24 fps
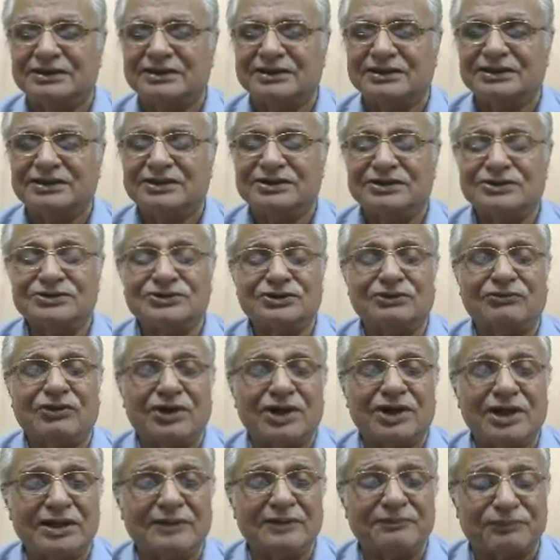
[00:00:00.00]
So what are
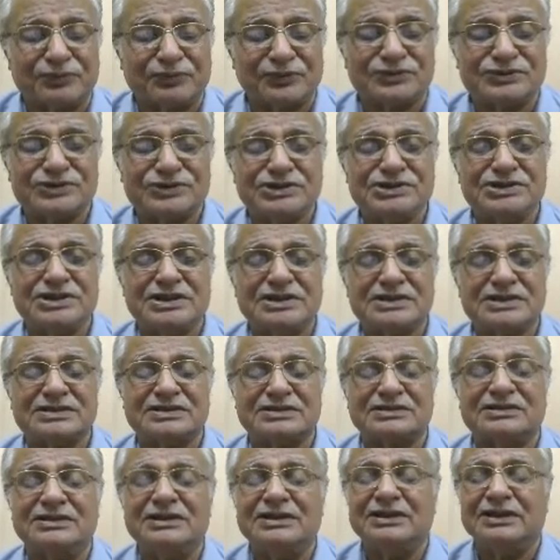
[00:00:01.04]
the procedures
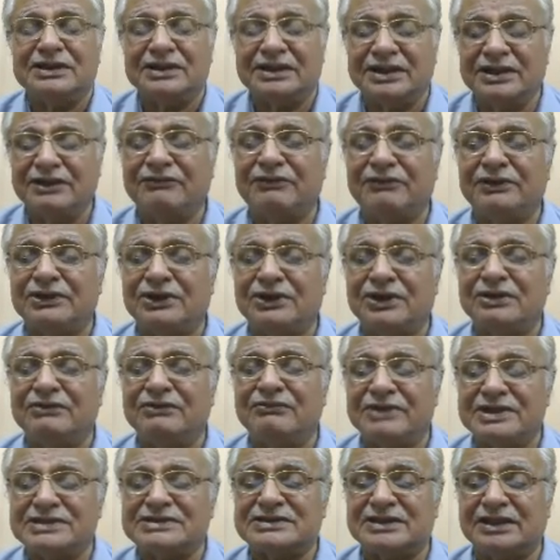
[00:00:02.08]
given on a
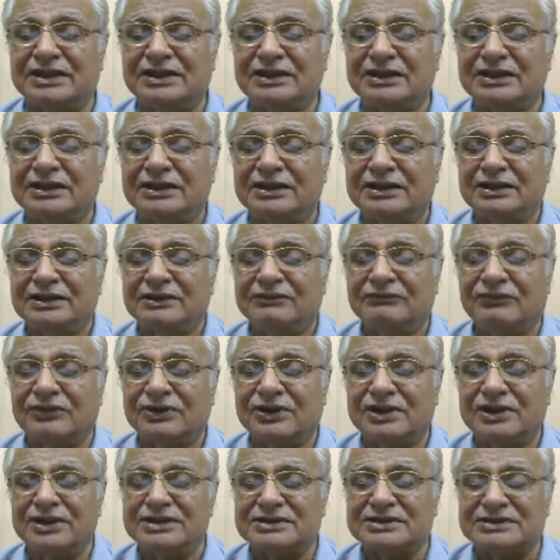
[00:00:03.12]
vessel? What are
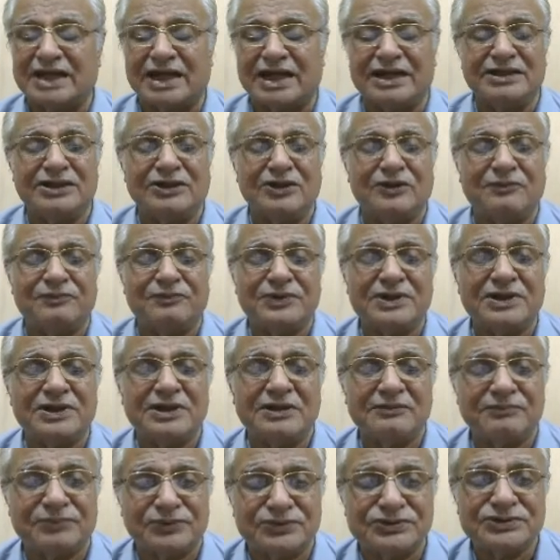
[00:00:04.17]
the standard operating
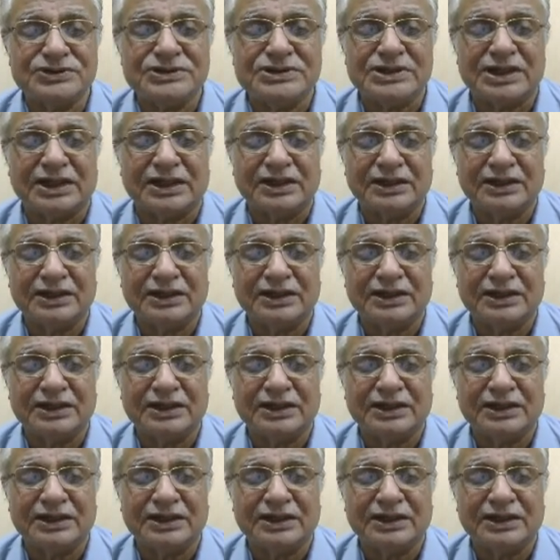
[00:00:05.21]
procedure?